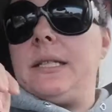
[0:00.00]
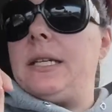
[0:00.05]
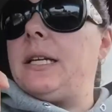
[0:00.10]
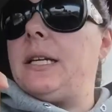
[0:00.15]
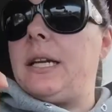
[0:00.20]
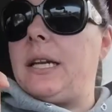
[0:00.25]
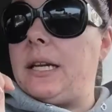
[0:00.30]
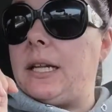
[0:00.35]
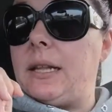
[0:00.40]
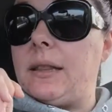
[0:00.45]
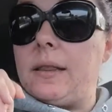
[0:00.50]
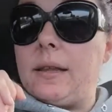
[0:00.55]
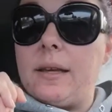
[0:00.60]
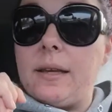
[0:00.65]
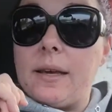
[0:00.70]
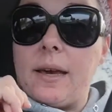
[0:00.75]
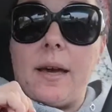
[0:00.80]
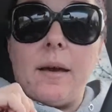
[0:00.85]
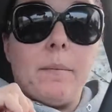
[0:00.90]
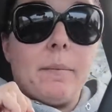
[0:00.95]
done
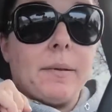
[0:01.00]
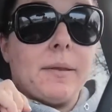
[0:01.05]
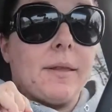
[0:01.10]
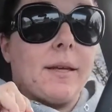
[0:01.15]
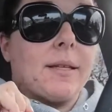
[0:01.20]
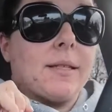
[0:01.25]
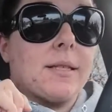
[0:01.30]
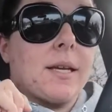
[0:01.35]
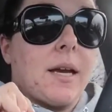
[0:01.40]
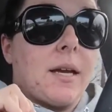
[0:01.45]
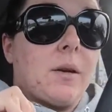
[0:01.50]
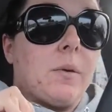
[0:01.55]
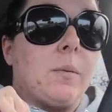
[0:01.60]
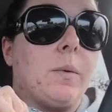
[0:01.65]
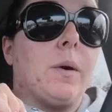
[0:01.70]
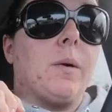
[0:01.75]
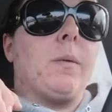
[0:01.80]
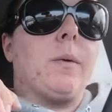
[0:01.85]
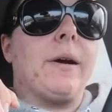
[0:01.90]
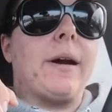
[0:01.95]
anything yet, but that's kind of
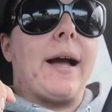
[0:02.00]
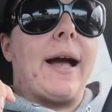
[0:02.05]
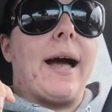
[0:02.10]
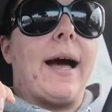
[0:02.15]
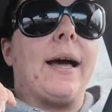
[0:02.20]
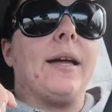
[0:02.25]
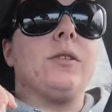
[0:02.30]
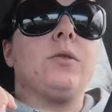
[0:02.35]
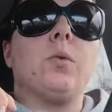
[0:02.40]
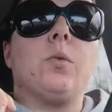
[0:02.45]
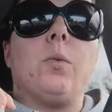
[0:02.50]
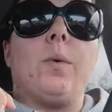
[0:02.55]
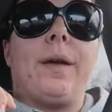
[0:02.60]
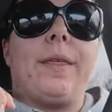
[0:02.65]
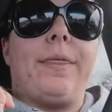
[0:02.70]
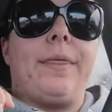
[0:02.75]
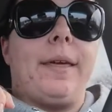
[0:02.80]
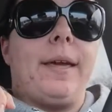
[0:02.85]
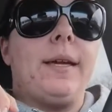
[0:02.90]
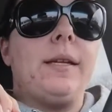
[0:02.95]
where we're at
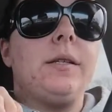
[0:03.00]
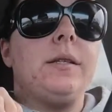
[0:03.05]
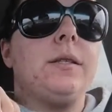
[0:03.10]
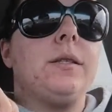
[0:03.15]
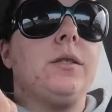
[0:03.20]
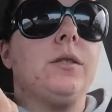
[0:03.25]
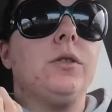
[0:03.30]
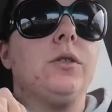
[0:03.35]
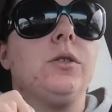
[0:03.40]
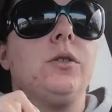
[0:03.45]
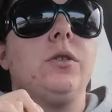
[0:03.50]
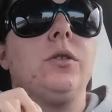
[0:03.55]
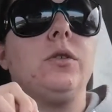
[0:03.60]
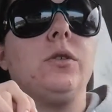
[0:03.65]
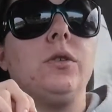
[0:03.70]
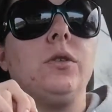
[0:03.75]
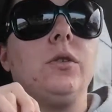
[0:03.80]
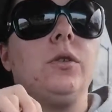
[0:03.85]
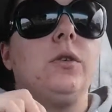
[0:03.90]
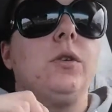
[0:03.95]
with it.
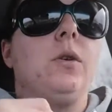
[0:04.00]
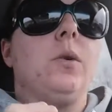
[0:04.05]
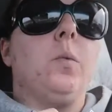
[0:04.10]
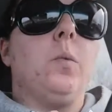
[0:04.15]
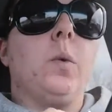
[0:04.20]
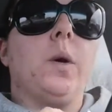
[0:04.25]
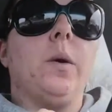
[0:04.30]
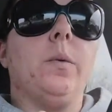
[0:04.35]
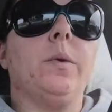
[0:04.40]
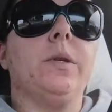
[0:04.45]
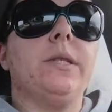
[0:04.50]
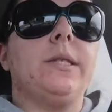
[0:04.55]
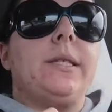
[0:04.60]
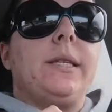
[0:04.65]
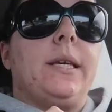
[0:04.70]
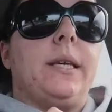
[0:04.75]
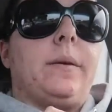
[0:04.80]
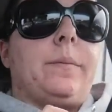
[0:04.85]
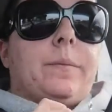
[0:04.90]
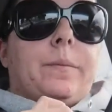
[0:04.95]
We will
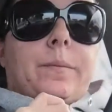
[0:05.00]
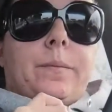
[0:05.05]
see.